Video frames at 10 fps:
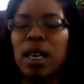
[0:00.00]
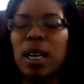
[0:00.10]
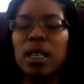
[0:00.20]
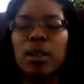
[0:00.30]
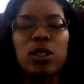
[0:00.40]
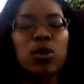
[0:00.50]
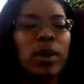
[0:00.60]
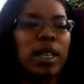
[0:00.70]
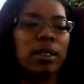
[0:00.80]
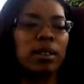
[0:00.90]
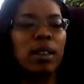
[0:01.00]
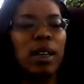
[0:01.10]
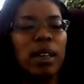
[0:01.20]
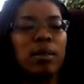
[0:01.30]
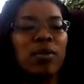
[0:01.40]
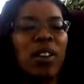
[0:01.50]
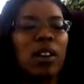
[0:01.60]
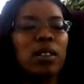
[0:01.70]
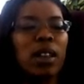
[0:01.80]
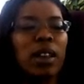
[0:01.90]
And it was written in
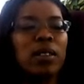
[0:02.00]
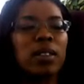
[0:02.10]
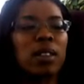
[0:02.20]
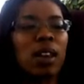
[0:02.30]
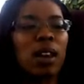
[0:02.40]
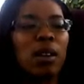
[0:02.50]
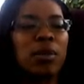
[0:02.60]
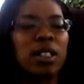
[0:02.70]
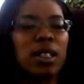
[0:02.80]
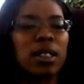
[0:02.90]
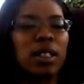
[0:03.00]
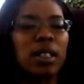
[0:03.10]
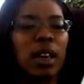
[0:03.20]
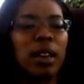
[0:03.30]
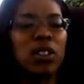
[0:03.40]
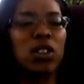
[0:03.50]
Psalm 69th